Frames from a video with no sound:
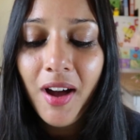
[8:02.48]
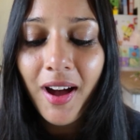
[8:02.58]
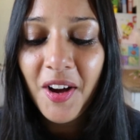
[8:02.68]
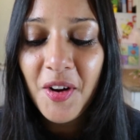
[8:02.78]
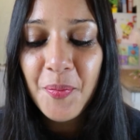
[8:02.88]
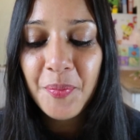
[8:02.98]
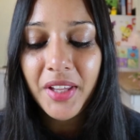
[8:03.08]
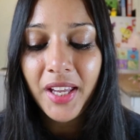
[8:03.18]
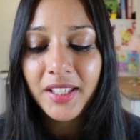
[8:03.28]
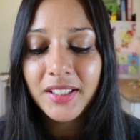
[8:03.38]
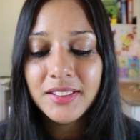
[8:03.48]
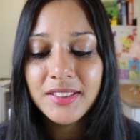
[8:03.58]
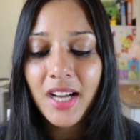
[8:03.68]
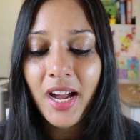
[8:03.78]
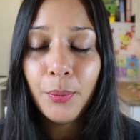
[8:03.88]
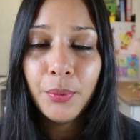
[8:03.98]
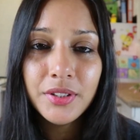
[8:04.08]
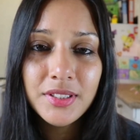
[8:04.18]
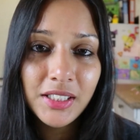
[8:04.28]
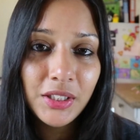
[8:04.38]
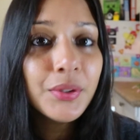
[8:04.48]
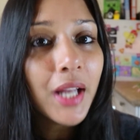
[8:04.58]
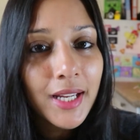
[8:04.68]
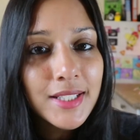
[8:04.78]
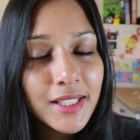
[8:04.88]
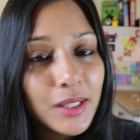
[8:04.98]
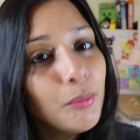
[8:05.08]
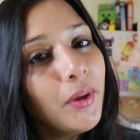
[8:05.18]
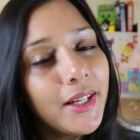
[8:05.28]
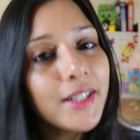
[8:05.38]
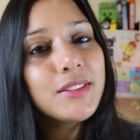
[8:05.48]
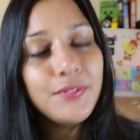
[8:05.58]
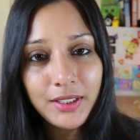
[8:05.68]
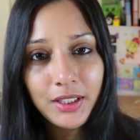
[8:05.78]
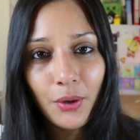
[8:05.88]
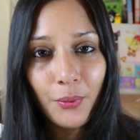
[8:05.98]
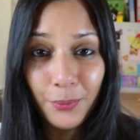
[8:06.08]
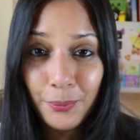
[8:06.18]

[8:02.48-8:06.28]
And I will see you guys in my next video.